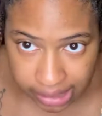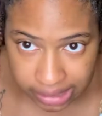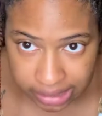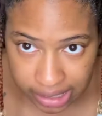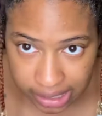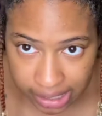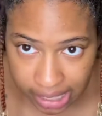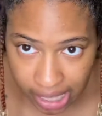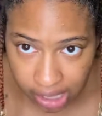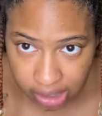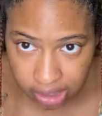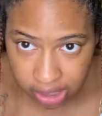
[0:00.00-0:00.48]

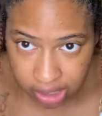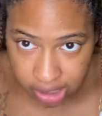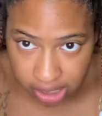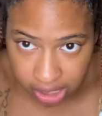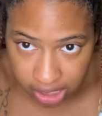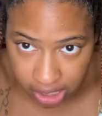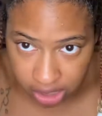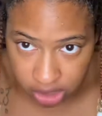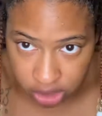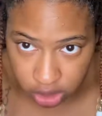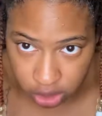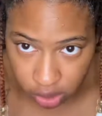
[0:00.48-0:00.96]
Took out the
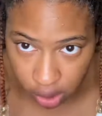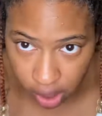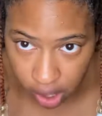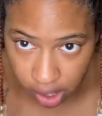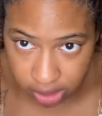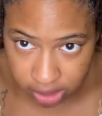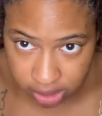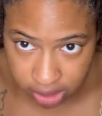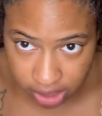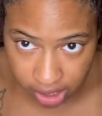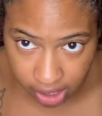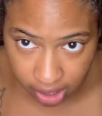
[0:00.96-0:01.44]
things,
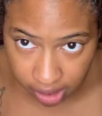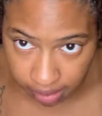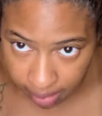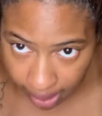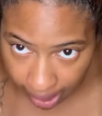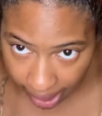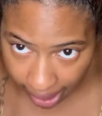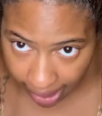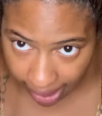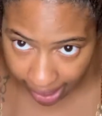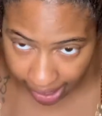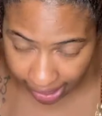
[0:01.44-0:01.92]
crossed them,
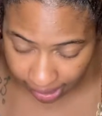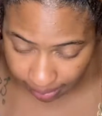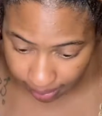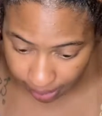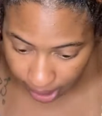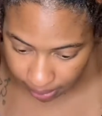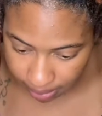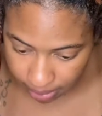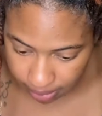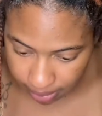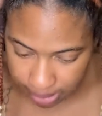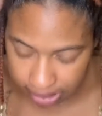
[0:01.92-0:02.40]
I added
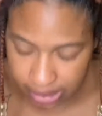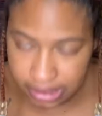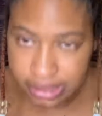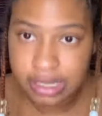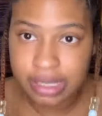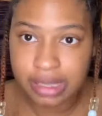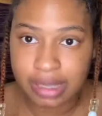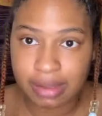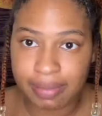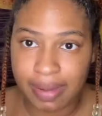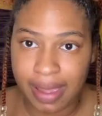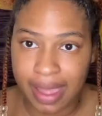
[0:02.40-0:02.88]
bobby pins
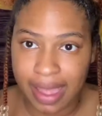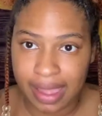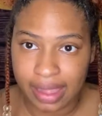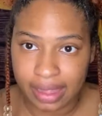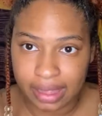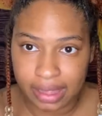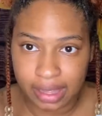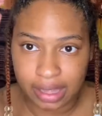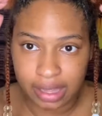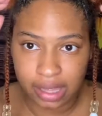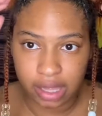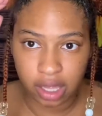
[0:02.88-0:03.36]
in the
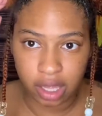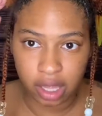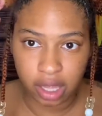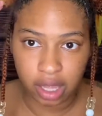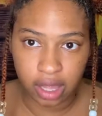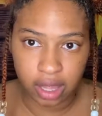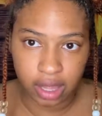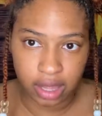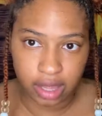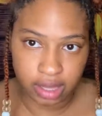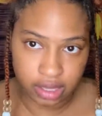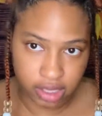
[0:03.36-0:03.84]
back,
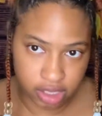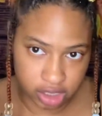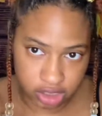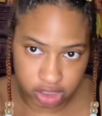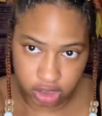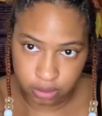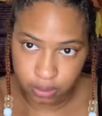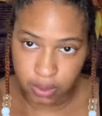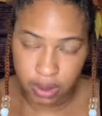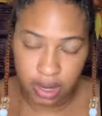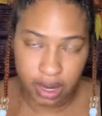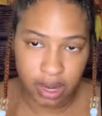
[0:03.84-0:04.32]
and I
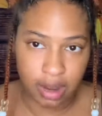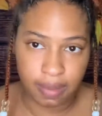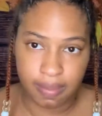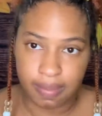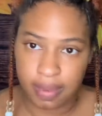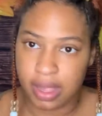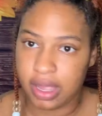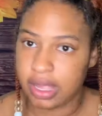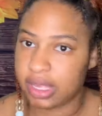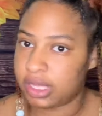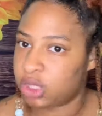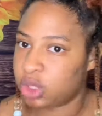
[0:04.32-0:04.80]
just put it up
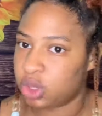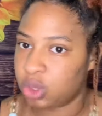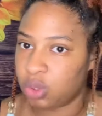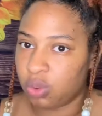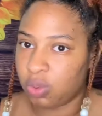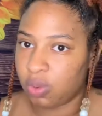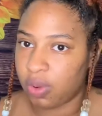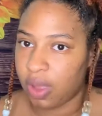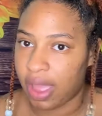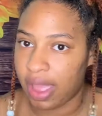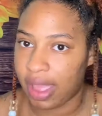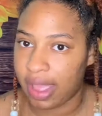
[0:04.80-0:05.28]

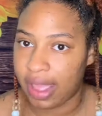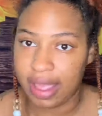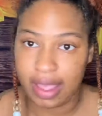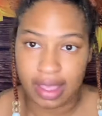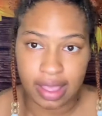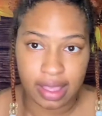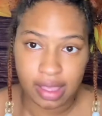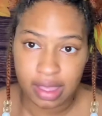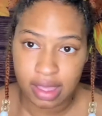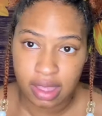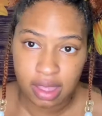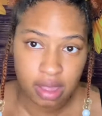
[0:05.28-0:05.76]
into
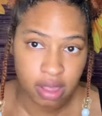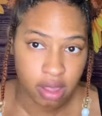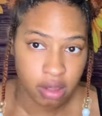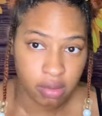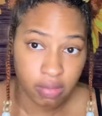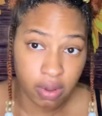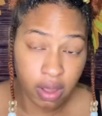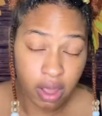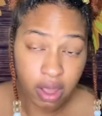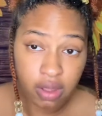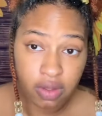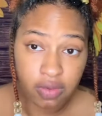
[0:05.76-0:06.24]
a
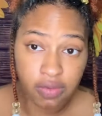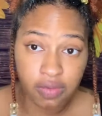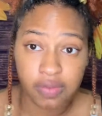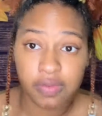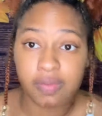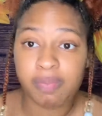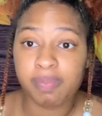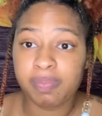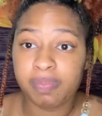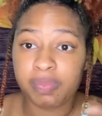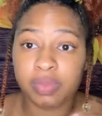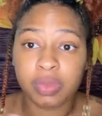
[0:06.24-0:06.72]
puff.